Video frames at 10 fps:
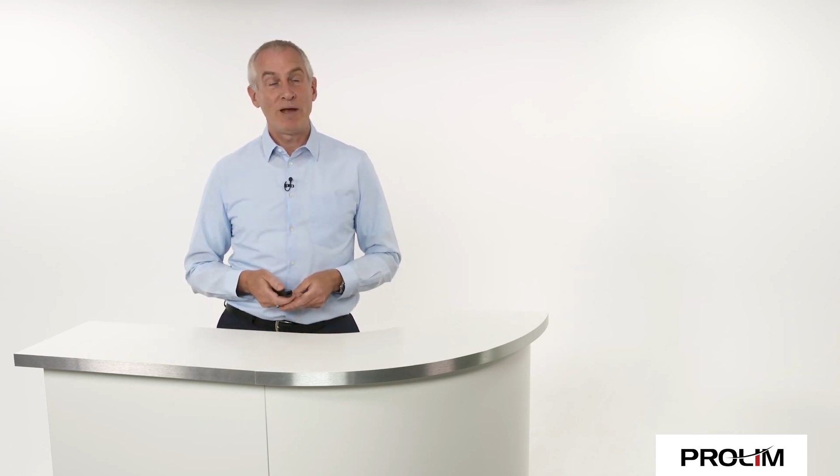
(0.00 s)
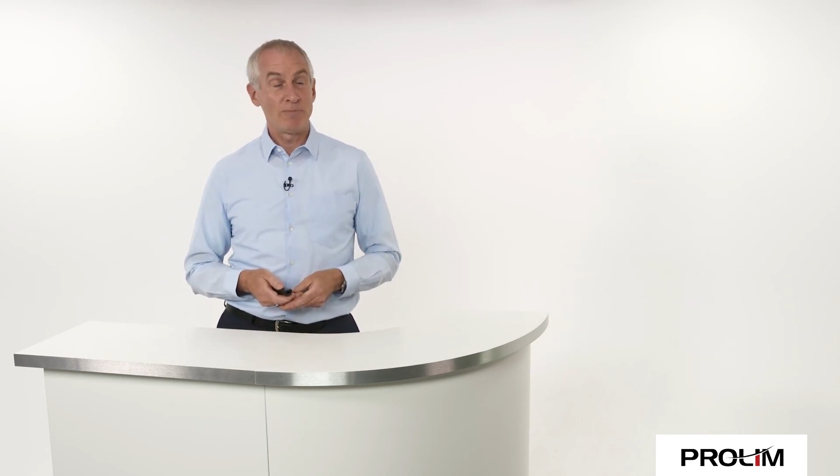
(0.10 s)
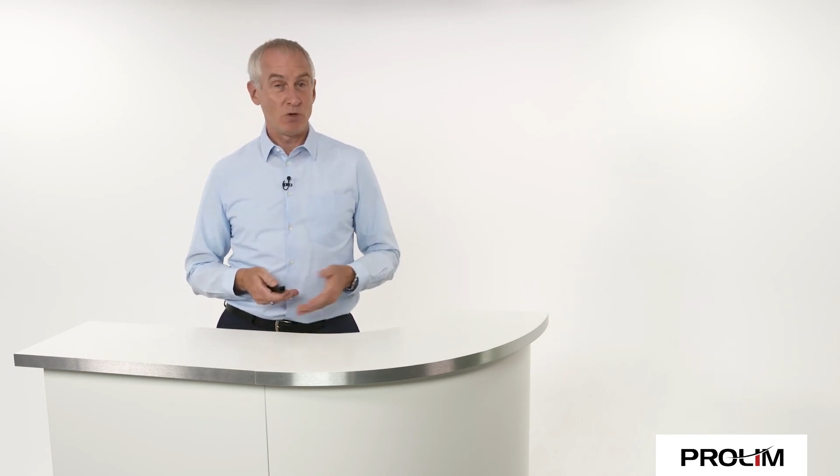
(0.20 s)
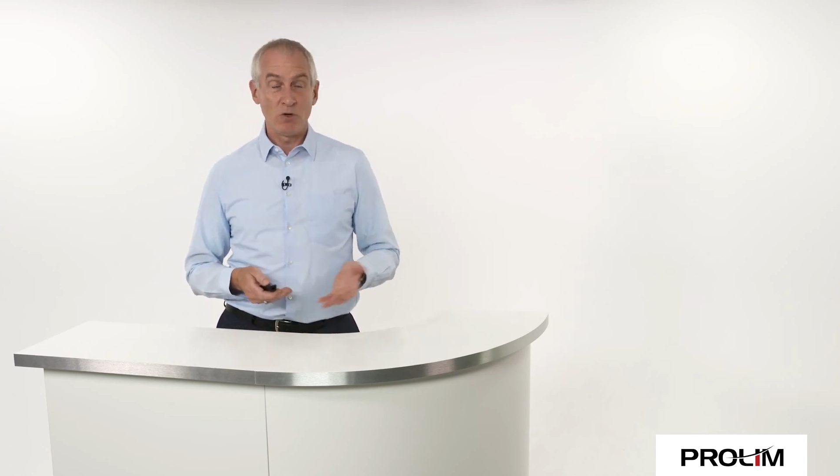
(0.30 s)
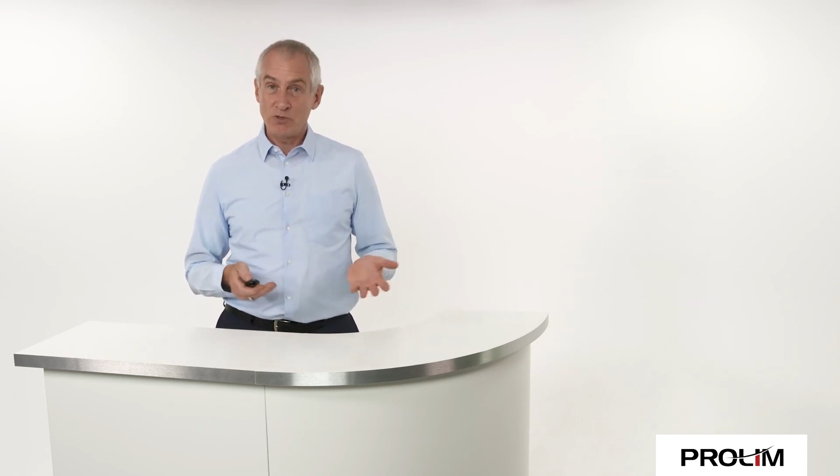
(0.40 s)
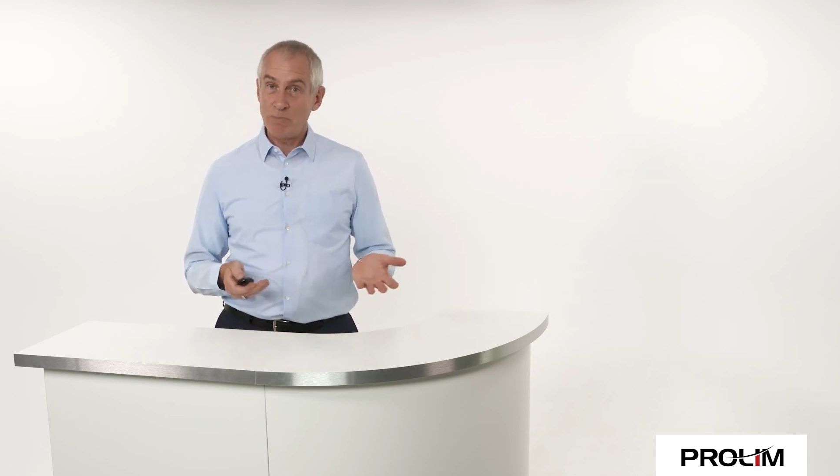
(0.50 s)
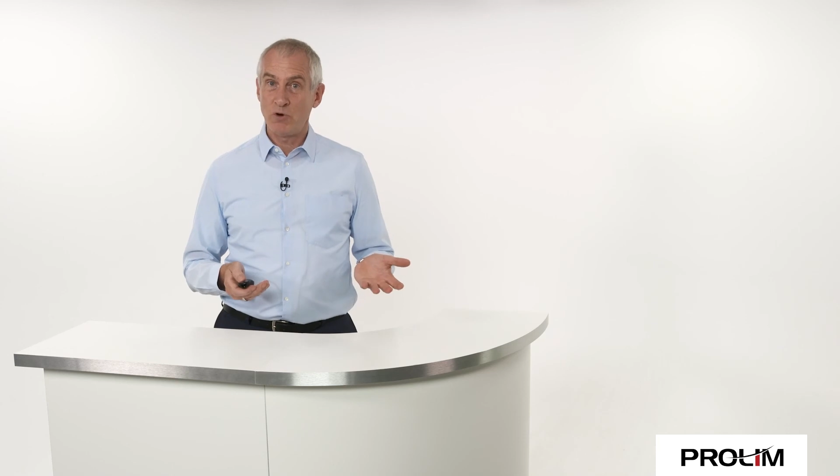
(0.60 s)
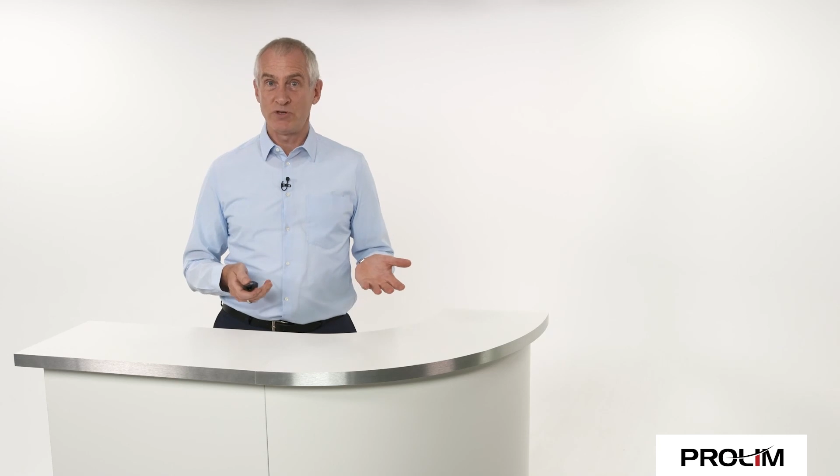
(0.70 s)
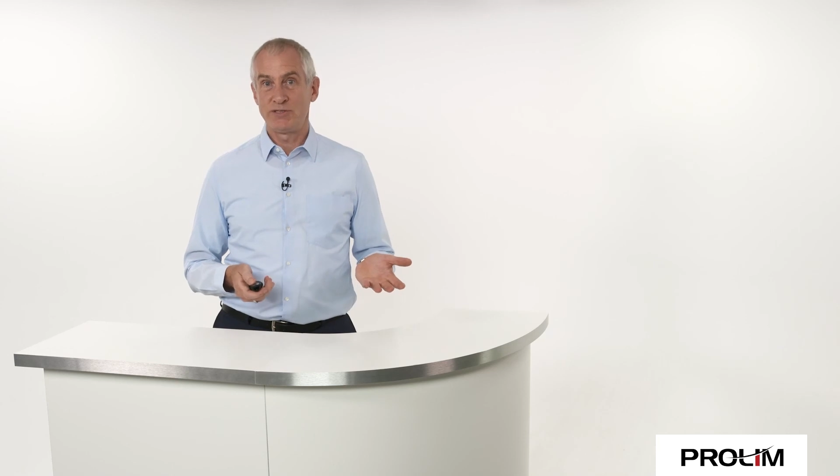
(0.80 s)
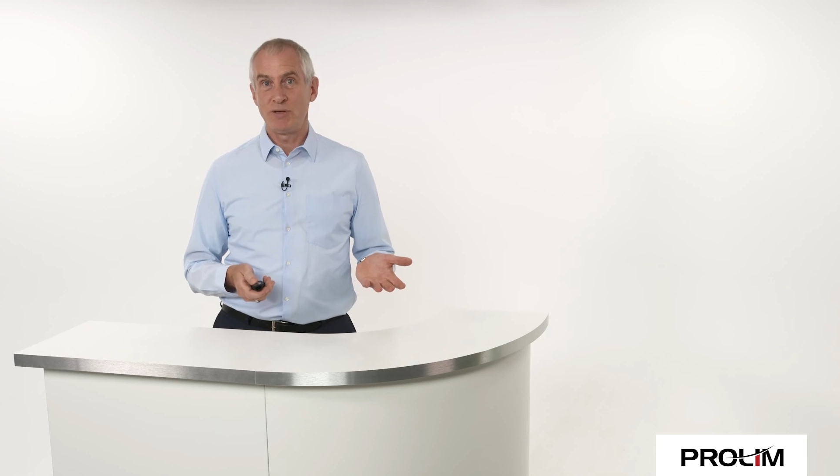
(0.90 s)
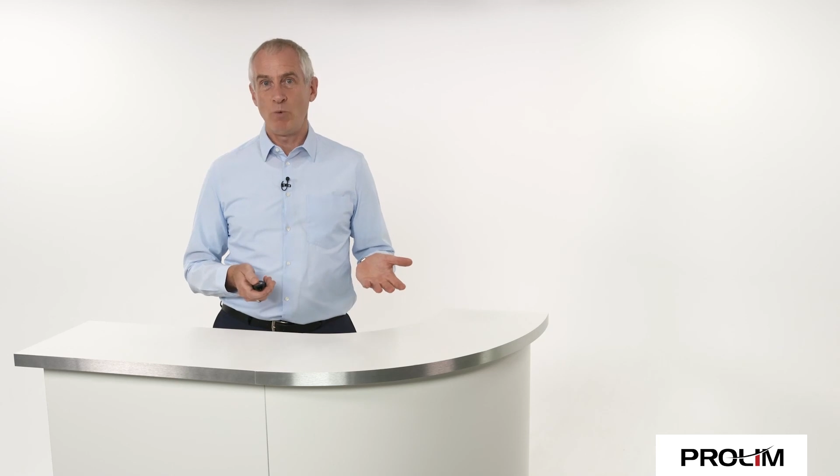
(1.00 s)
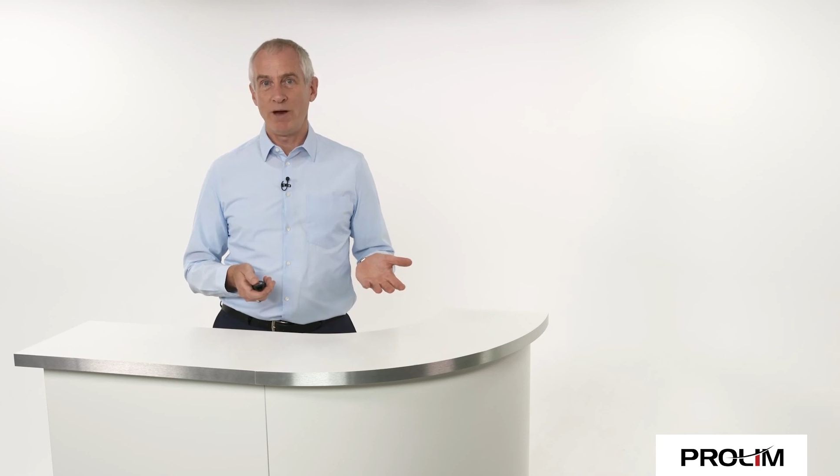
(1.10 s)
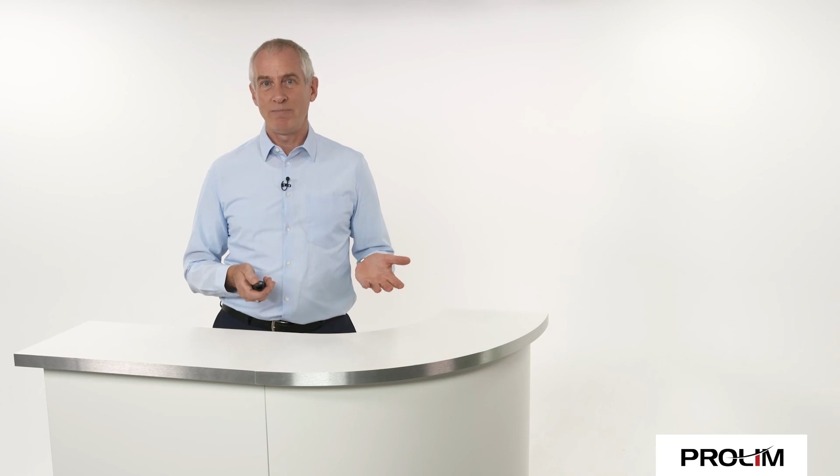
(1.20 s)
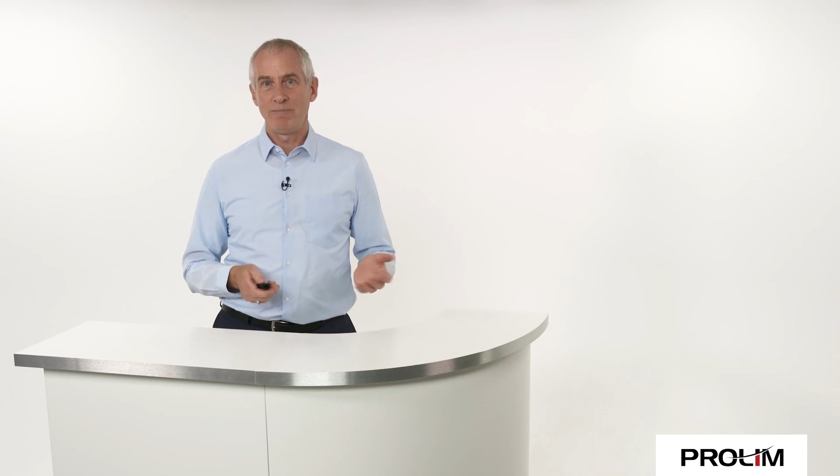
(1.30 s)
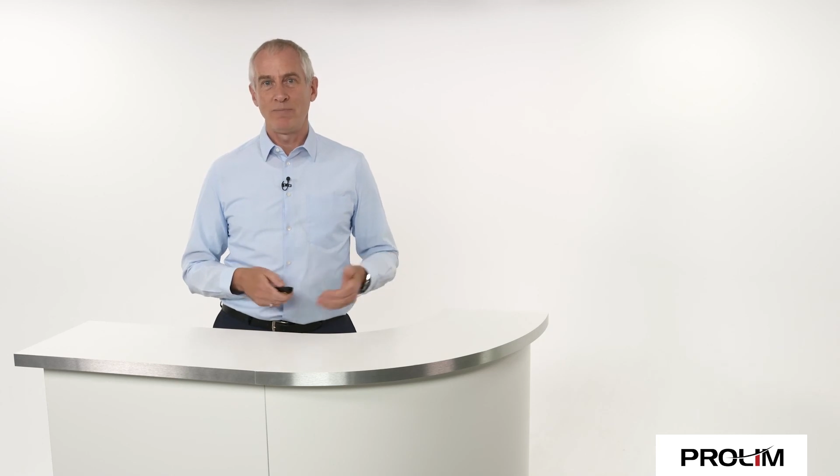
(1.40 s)
perhaps also in person
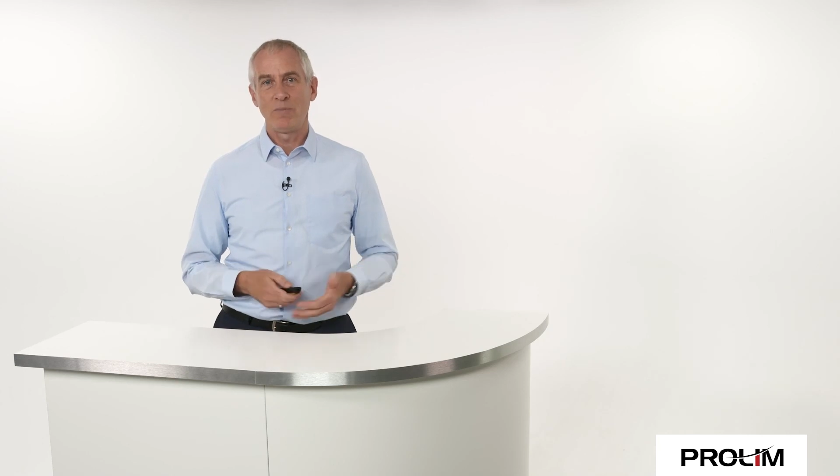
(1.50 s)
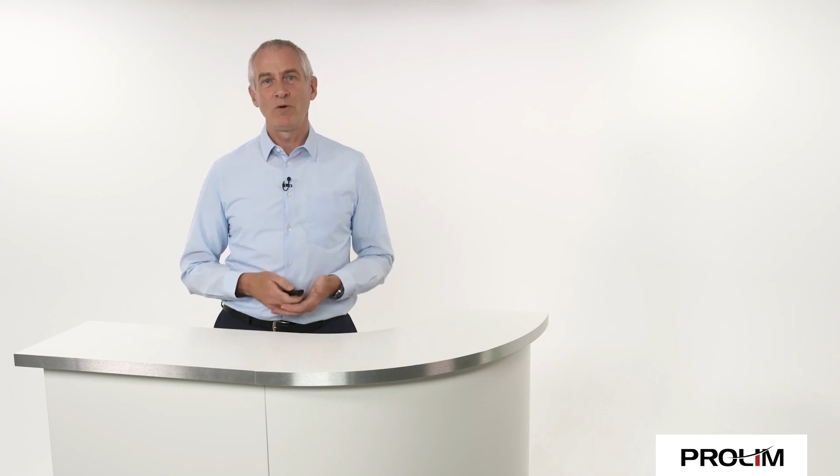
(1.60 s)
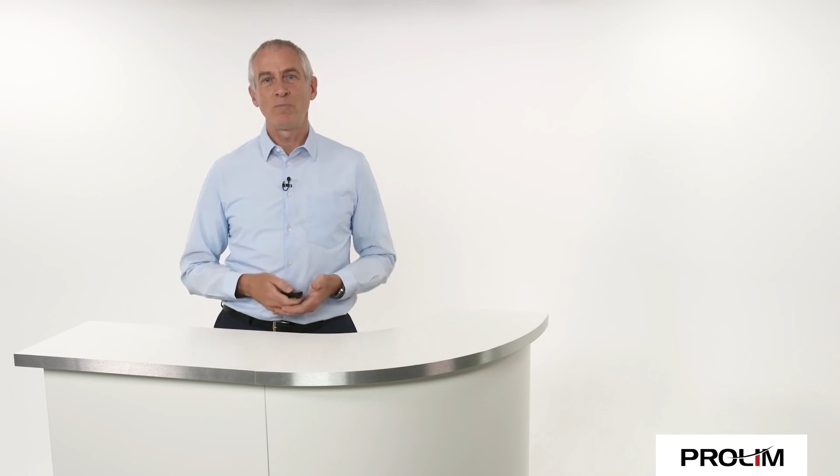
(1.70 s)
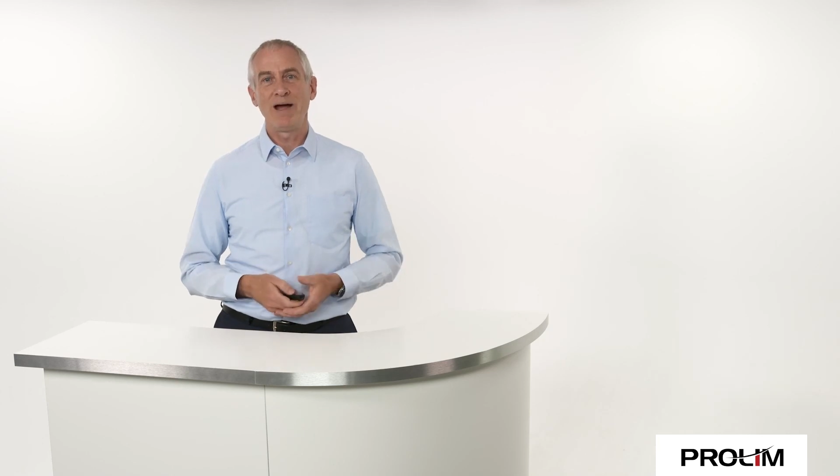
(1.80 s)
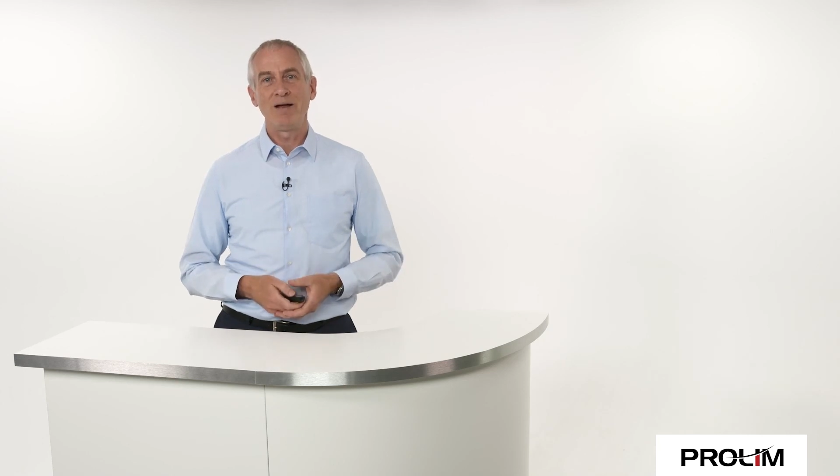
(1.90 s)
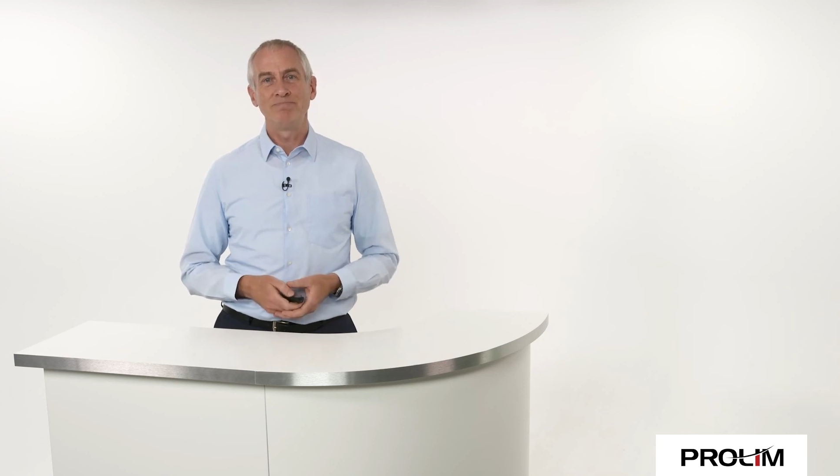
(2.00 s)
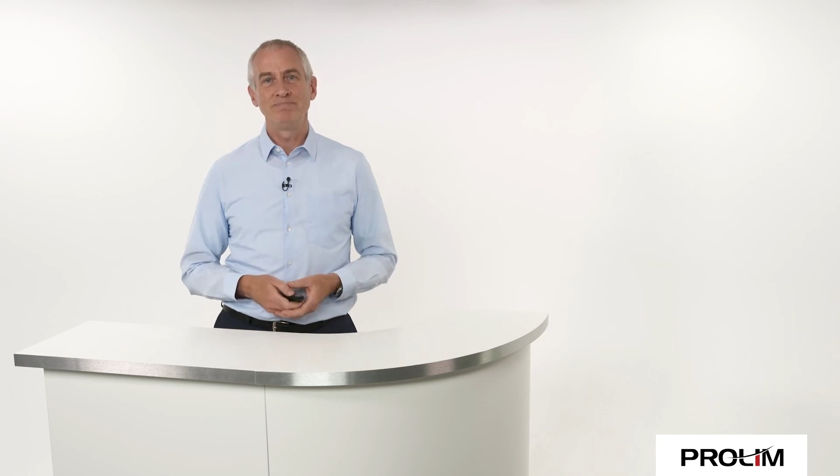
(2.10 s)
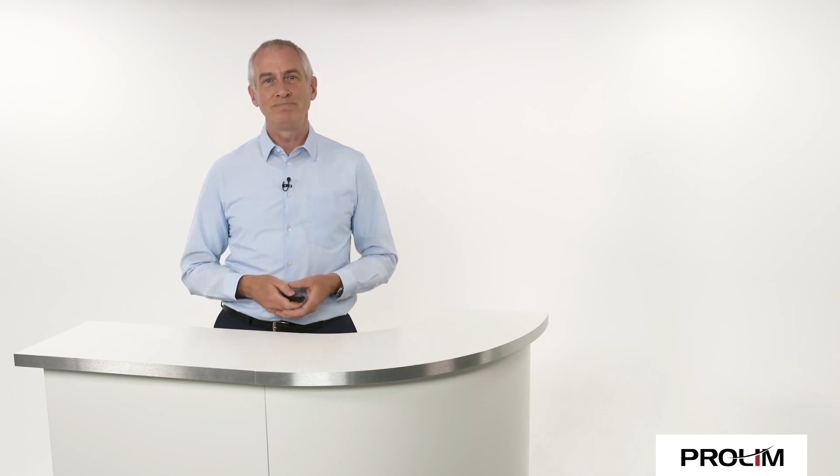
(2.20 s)
somewhere. Goodbye.